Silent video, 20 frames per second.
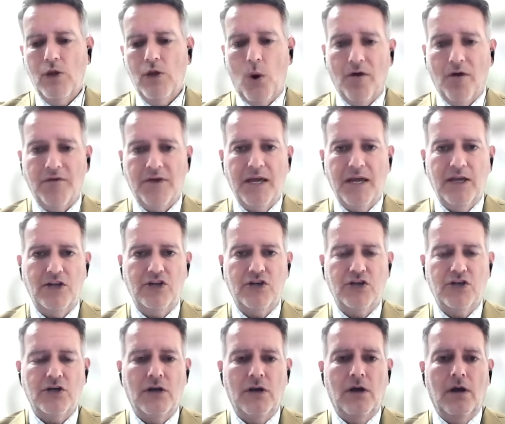Yoav
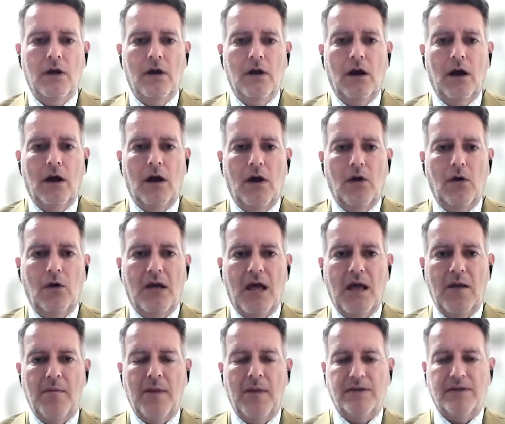Kish, uh, who
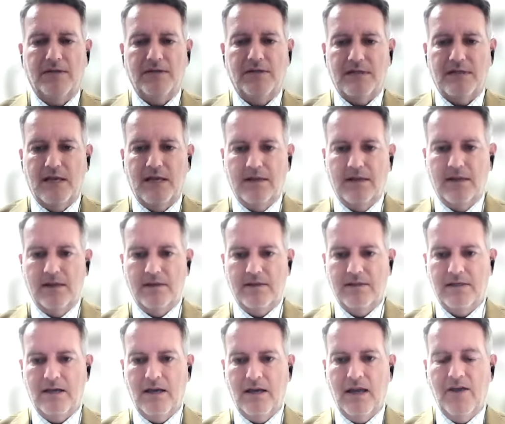came out and said
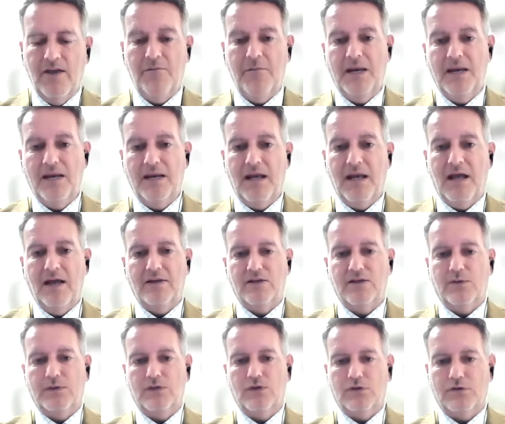that uh, if Benny
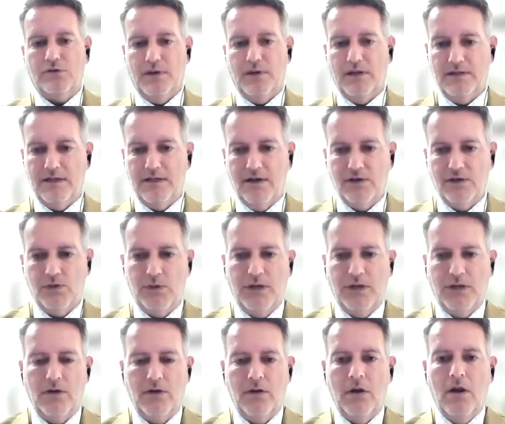Gantz, we talked about this last
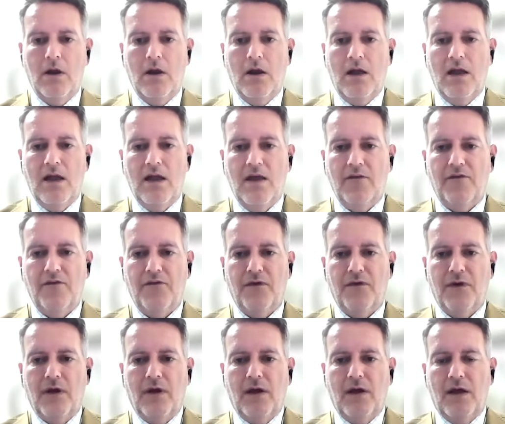week, if
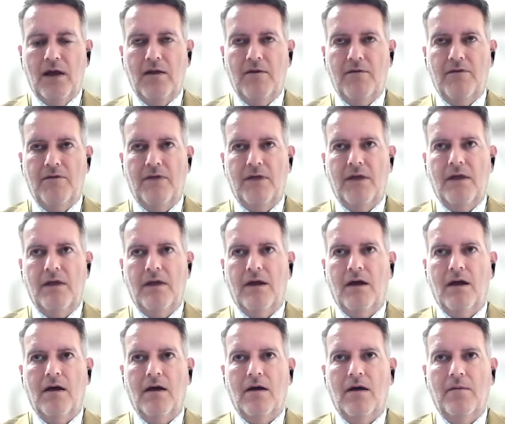if the
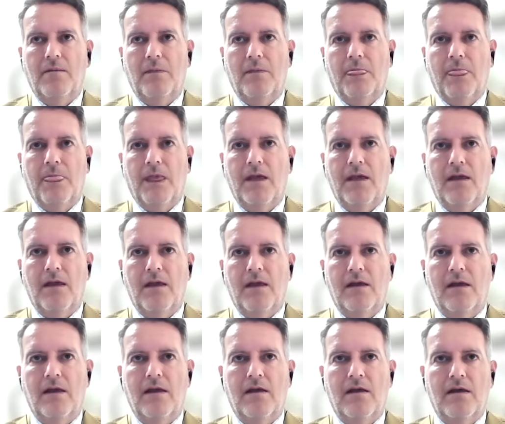um,
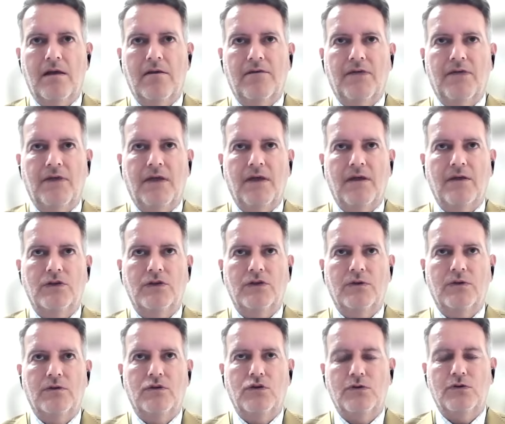if the
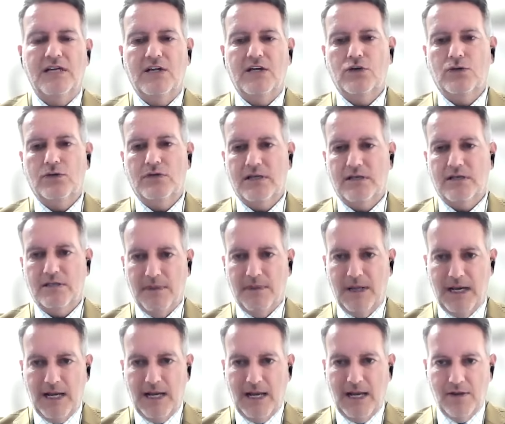sort of judicial system
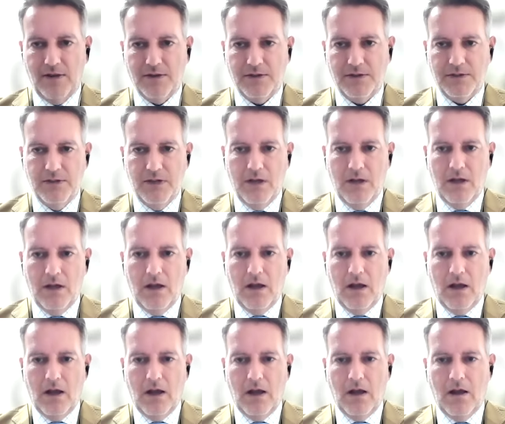allows
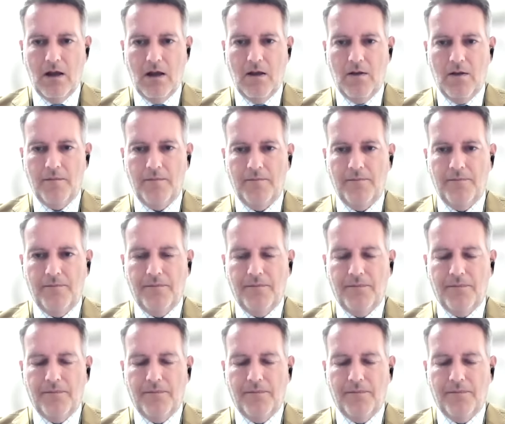um,